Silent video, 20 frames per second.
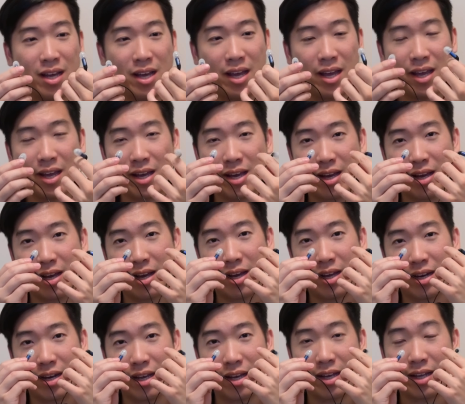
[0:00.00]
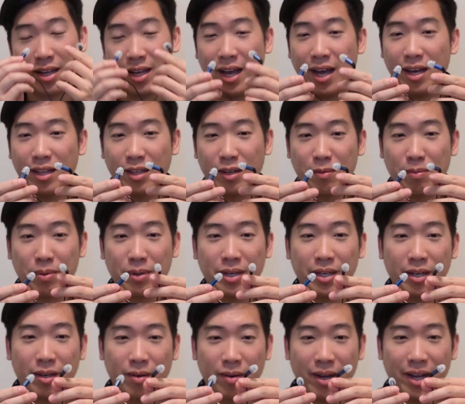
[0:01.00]
and yeah, they're
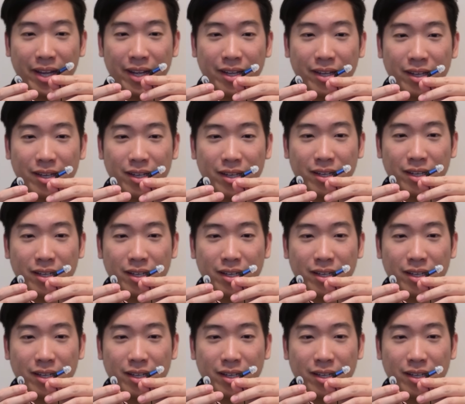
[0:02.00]
pretty great,